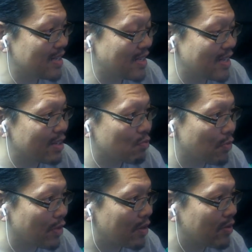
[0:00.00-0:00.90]
That's
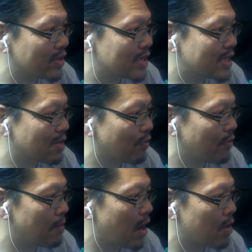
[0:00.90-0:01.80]
really cool to see someone
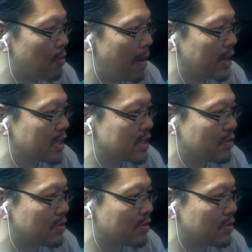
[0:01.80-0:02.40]
from aquaponics